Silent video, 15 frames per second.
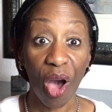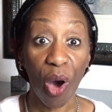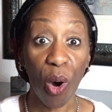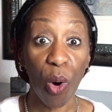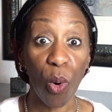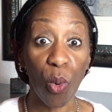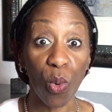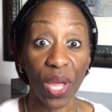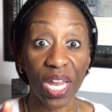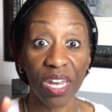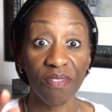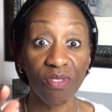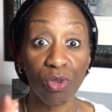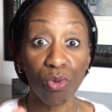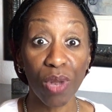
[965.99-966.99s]
Oh,
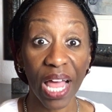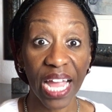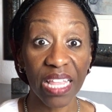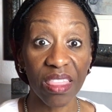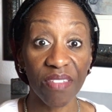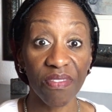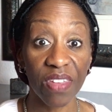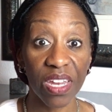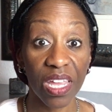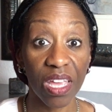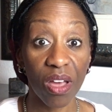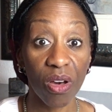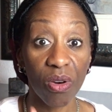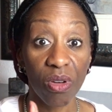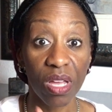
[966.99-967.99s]
and if you like the
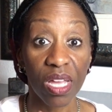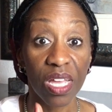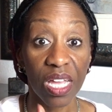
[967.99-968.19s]
video,